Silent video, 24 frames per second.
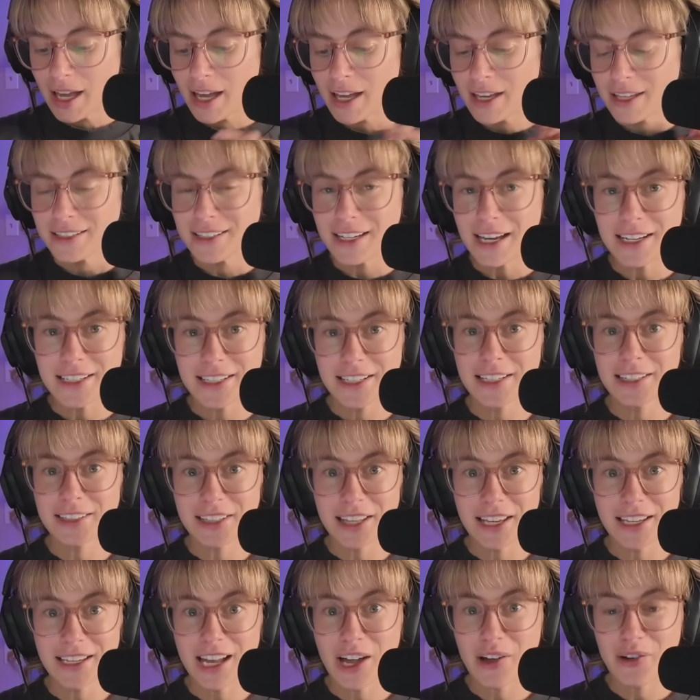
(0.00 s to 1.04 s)
And I didn't
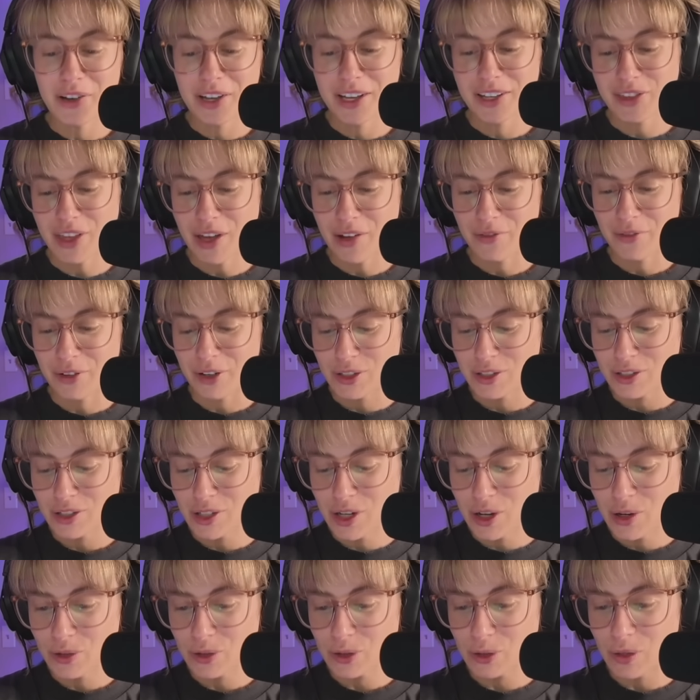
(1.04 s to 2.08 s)
like how I hit that first
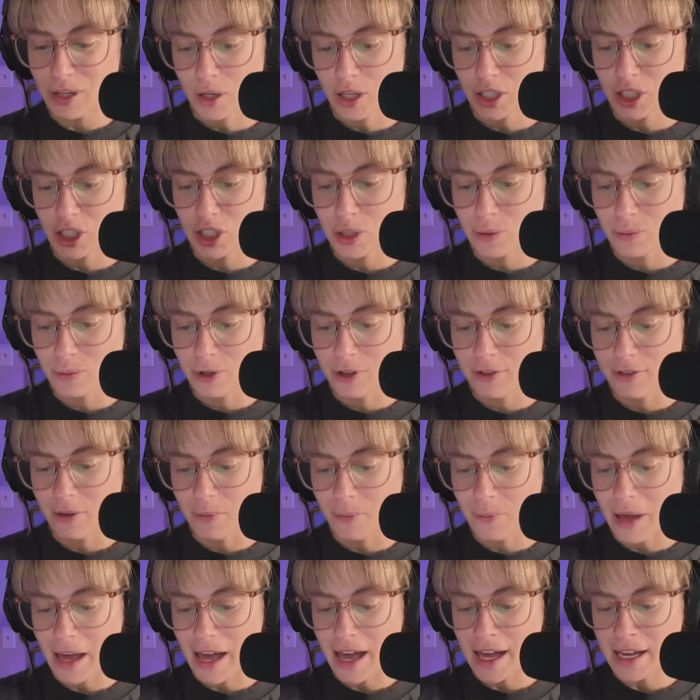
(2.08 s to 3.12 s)
note, so I can just move
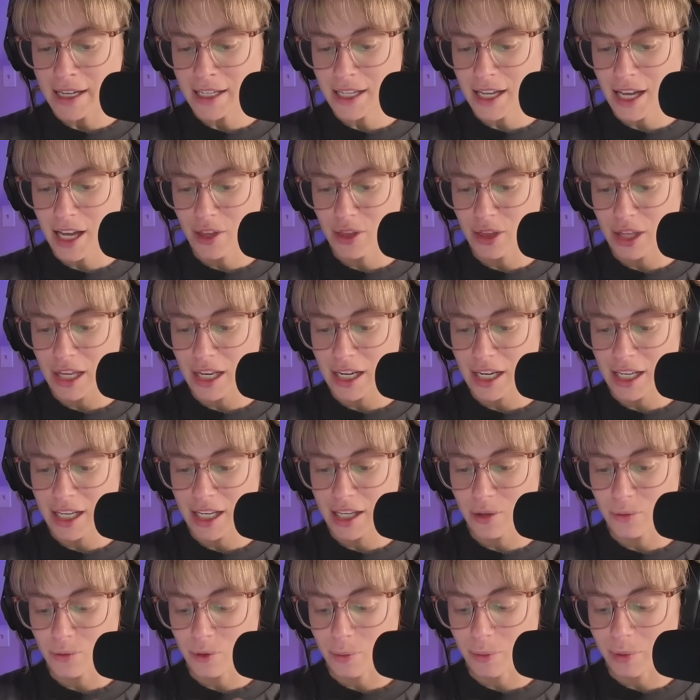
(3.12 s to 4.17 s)
it back and then
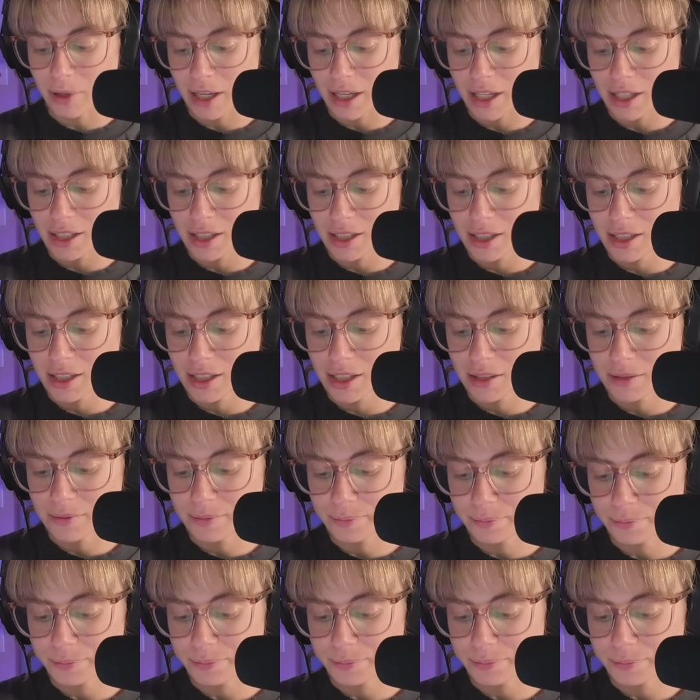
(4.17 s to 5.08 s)
hit replace.